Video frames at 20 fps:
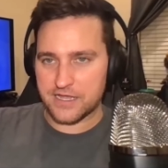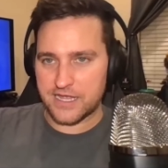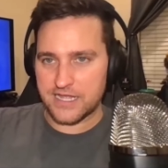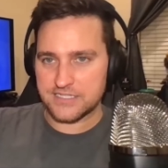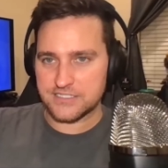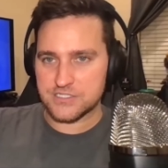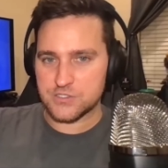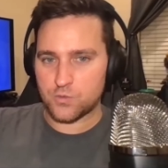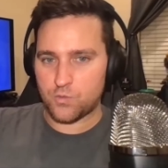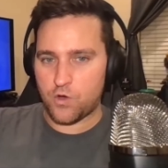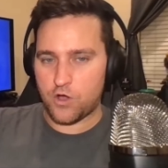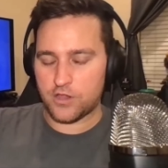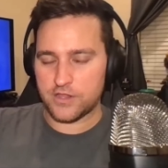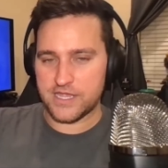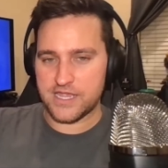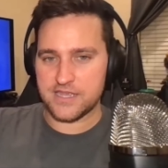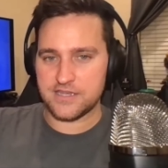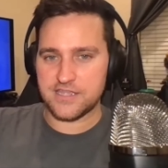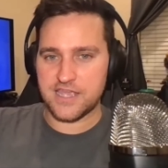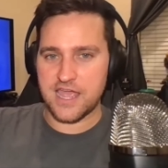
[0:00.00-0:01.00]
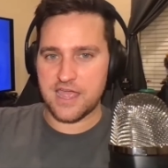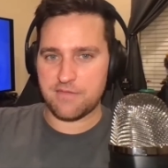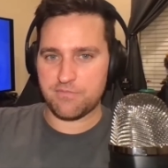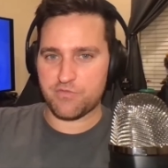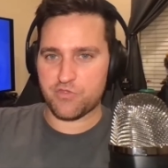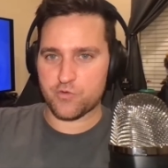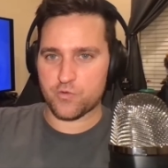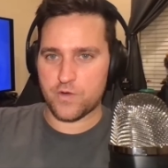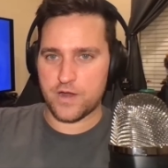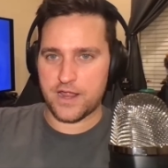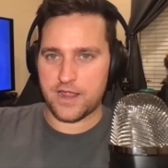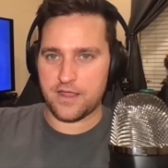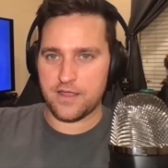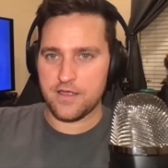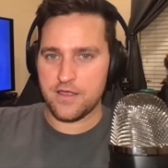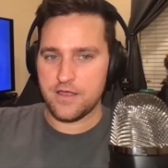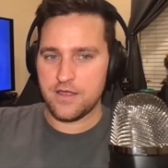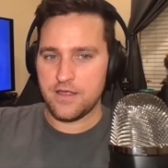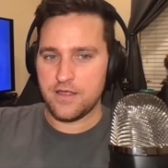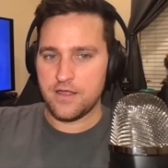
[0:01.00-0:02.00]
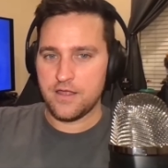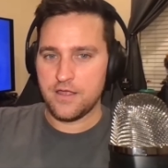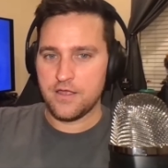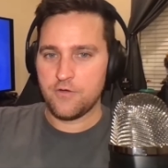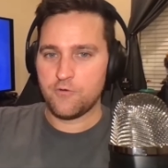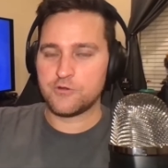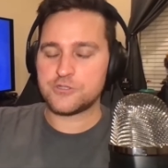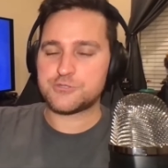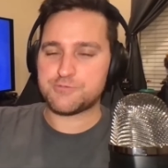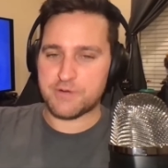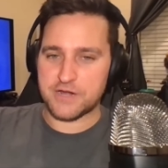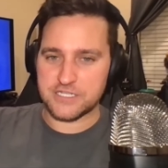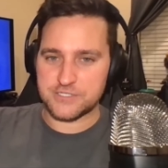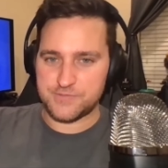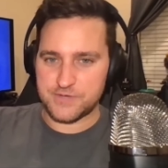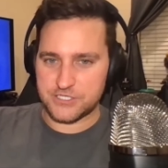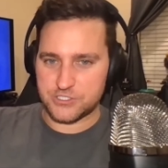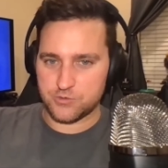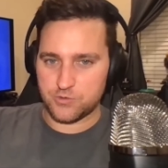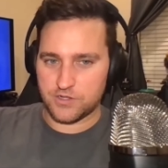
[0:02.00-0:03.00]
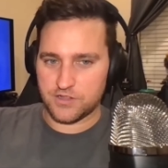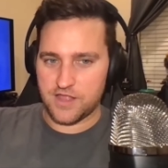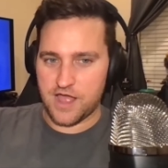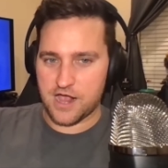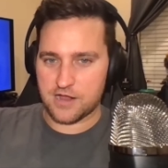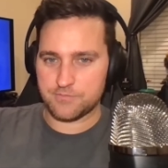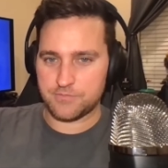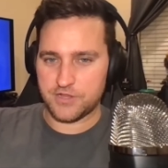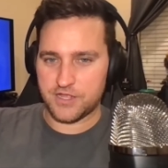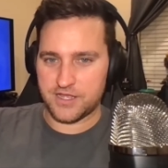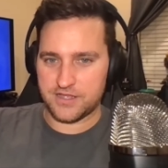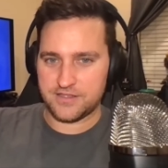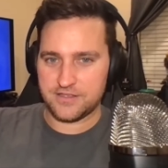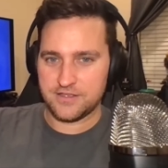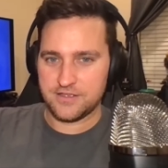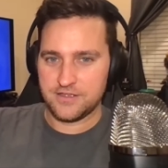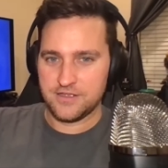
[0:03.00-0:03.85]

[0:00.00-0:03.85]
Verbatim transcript: against the wall in game three, which brings me to a lock play.